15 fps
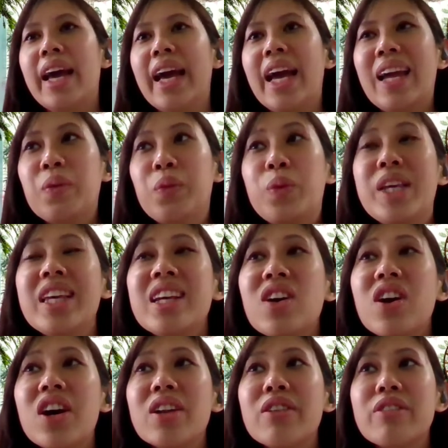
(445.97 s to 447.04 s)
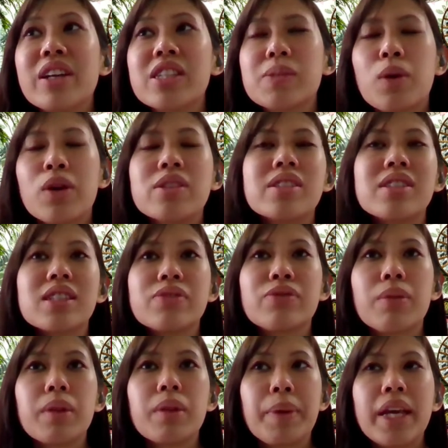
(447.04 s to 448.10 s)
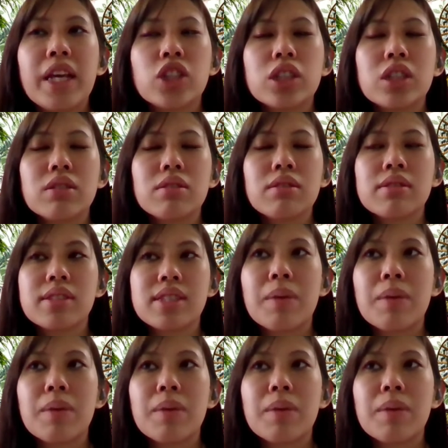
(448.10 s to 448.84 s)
And we got responses from the patient.